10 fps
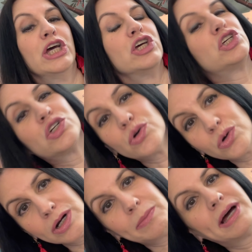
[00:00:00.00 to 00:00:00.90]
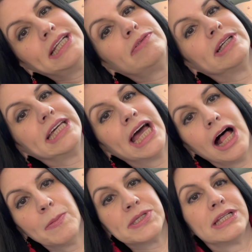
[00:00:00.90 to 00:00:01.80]
Sure, money really
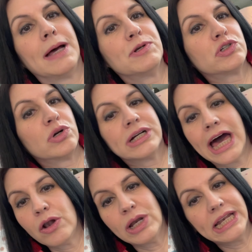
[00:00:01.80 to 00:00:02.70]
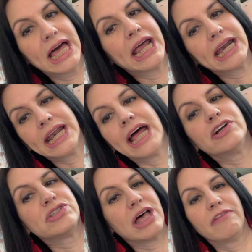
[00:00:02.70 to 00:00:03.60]
helps, and I'm sure Carolina Herrera
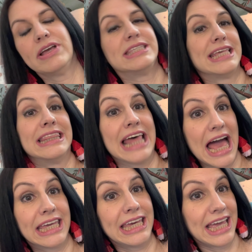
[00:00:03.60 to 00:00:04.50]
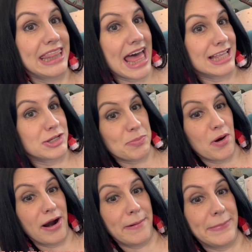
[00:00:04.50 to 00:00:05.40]
herself isn't lacking in that
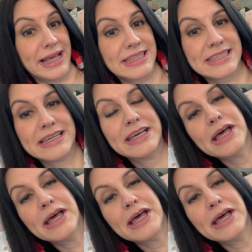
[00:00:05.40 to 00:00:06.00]
department.